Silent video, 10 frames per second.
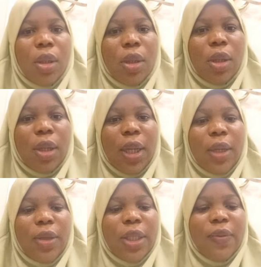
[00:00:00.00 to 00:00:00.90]
Okay,
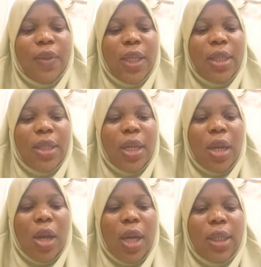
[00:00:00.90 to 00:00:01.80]
good evening,
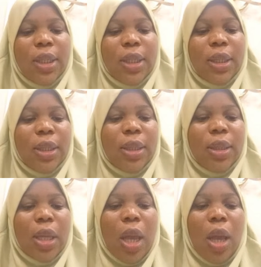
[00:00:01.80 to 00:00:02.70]

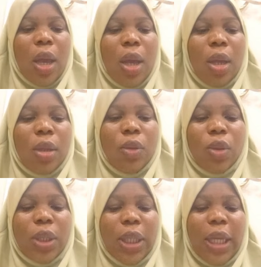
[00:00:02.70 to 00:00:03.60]
Zilox.
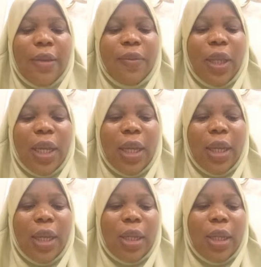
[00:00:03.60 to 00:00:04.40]
Good evening,